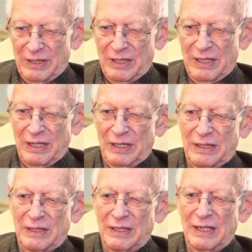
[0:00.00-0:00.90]

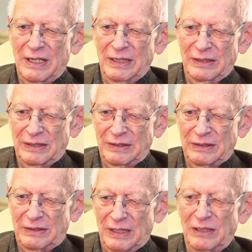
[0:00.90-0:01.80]
and I can
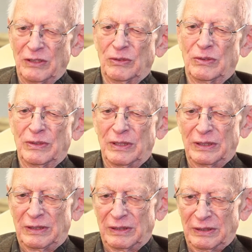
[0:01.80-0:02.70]
tell you
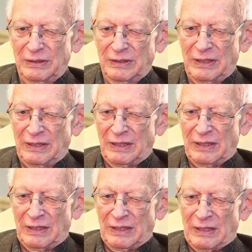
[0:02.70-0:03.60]
that uh,
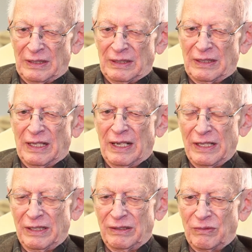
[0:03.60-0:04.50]
I
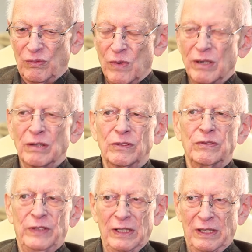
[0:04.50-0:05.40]
had wonderful
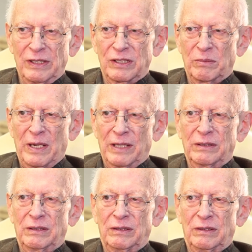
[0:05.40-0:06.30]
feelings about
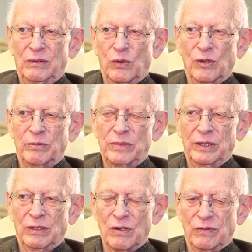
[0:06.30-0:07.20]
the war
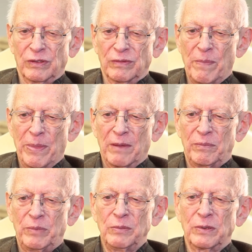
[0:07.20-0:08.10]
being over.
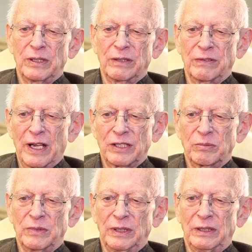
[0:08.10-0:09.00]
People have asked
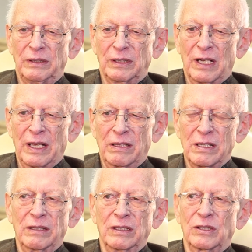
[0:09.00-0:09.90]
me, did I
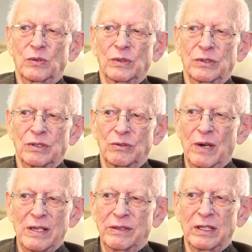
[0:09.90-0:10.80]
think this was the
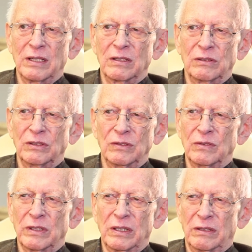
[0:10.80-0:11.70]
right thing to do
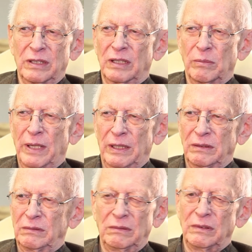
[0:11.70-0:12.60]
when they think about,
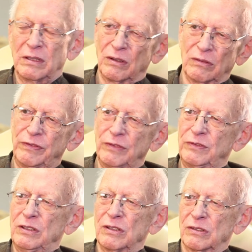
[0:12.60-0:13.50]
you know,
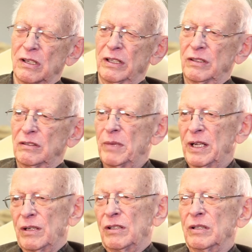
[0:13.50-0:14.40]
50 years later
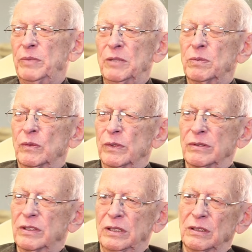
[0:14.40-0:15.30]
about all the people who were
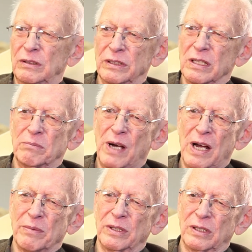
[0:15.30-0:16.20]
killed in the
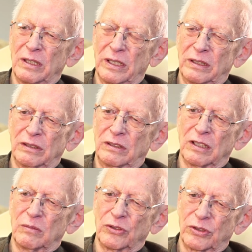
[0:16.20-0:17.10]
bomb and all that, the
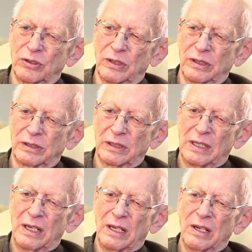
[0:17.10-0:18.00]
terrible stories.
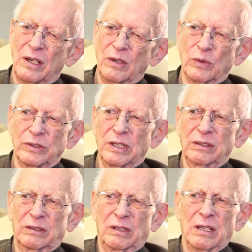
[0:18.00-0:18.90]
Was
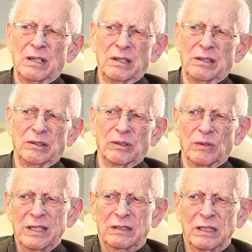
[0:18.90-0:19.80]
it the
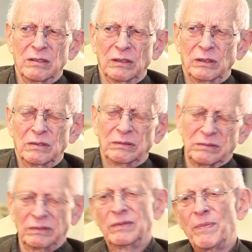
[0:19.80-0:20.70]
right thing to do?
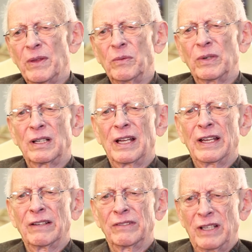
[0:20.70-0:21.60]
Well, I
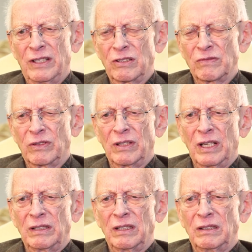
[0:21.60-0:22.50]
have an answer for
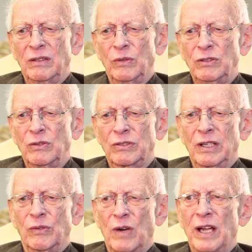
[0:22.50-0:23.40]
that. When you
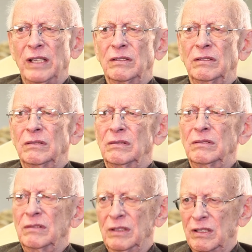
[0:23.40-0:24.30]
say right,
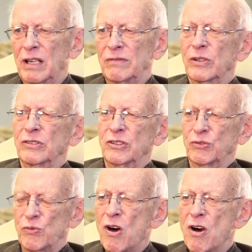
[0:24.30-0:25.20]
the converse is
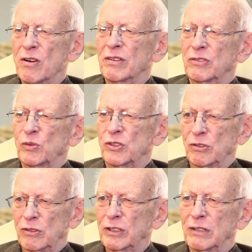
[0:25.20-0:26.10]
wrong, so what
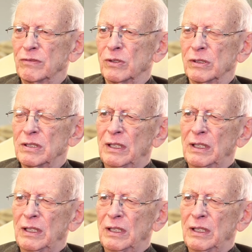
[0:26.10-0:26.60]
you're looking for.